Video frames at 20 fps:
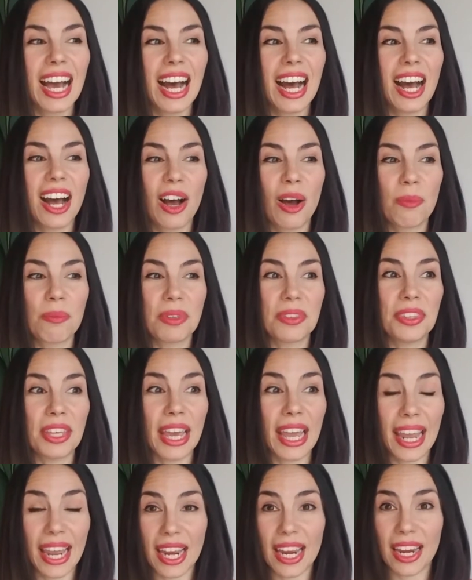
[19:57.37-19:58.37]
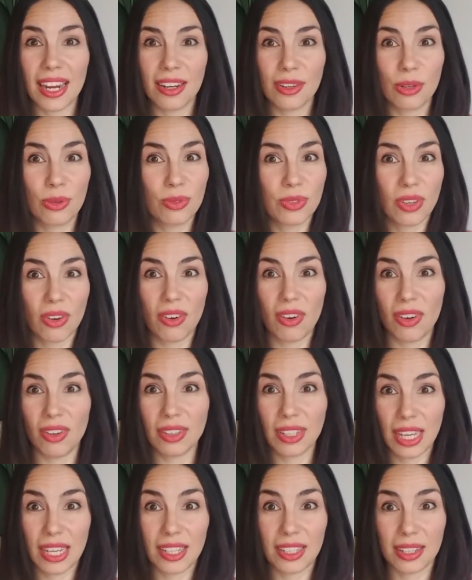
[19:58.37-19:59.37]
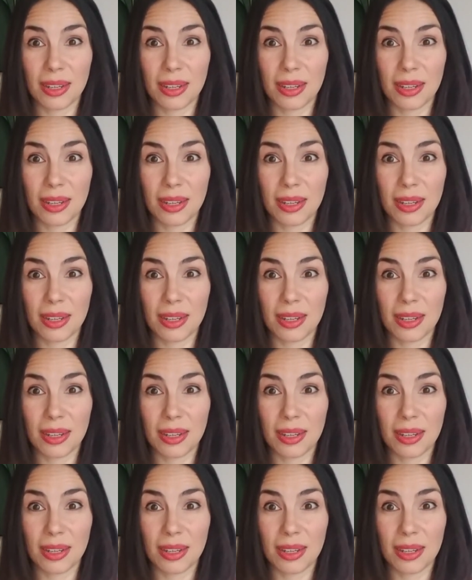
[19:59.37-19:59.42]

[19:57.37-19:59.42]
The 8, who's all like